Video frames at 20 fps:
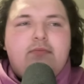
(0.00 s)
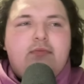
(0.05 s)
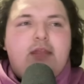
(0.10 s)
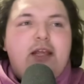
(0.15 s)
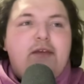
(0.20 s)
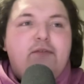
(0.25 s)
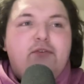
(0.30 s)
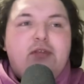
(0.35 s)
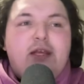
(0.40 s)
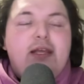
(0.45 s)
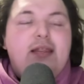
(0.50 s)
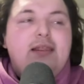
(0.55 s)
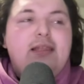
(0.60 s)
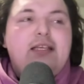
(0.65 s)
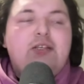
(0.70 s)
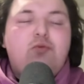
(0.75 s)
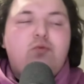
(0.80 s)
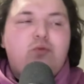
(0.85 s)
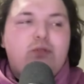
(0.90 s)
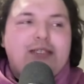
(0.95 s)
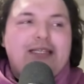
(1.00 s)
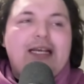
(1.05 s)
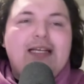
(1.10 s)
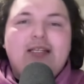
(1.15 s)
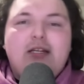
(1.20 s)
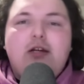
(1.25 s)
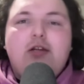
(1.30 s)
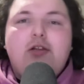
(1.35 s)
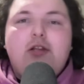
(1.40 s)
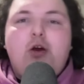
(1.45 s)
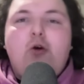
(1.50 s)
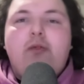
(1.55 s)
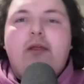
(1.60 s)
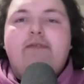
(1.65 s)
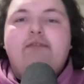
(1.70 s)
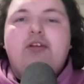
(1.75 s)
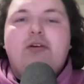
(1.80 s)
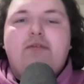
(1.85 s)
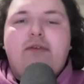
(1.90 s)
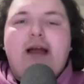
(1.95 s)
In this season alone,
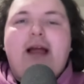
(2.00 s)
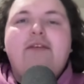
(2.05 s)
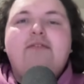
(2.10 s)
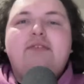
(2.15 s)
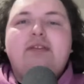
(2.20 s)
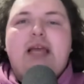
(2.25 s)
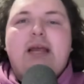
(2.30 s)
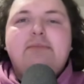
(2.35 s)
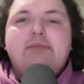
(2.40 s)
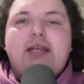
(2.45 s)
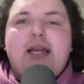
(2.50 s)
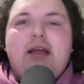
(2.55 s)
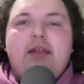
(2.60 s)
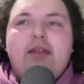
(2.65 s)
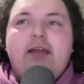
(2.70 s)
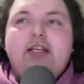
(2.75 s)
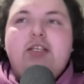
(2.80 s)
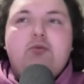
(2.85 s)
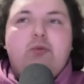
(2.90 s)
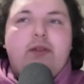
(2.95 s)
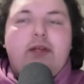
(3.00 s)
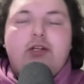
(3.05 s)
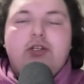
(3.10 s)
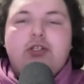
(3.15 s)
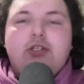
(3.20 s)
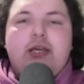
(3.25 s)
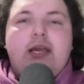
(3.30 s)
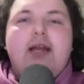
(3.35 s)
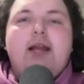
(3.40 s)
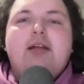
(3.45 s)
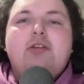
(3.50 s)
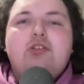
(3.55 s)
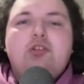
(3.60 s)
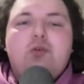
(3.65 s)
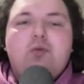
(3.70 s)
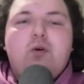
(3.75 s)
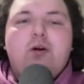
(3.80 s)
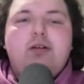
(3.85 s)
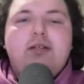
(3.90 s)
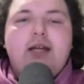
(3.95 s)
they've survived games like this where they just cannot
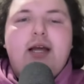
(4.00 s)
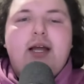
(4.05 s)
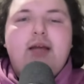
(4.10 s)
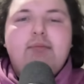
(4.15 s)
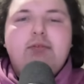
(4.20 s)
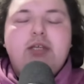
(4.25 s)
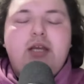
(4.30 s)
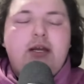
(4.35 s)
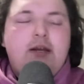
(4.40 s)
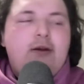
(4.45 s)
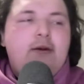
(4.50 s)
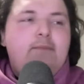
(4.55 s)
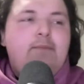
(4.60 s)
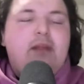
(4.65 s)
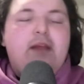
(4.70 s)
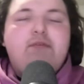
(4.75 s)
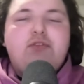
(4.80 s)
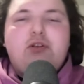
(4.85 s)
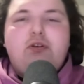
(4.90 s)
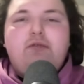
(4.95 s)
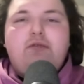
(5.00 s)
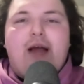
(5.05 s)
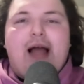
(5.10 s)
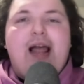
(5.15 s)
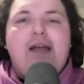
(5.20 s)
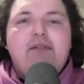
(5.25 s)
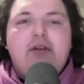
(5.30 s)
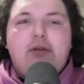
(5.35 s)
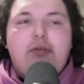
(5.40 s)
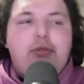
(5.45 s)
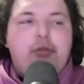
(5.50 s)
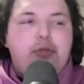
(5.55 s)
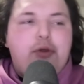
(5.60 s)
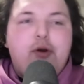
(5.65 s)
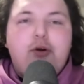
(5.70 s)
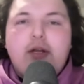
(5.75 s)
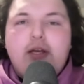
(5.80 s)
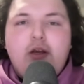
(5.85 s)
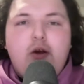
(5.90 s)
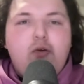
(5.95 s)
score at times. They've survived a
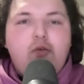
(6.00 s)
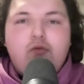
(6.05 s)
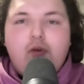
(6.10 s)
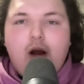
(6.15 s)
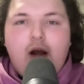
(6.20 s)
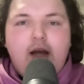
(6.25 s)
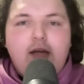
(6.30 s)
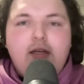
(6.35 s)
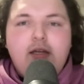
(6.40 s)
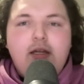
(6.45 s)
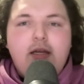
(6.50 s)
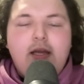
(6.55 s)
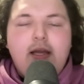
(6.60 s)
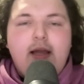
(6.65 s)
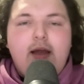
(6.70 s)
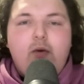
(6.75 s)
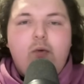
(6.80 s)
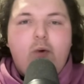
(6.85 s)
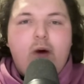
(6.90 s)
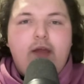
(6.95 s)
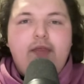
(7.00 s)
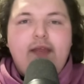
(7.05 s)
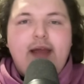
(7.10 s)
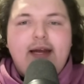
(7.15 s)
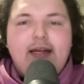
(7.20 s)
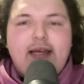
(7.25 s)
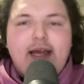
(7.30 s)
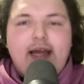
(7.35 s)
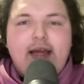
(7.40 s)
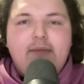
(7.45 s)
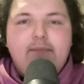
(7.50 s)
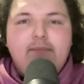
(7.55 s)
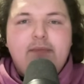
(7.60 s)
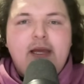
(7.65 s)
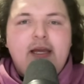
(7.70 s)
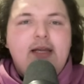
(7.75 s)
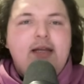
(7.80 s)
30-0 run and won that game.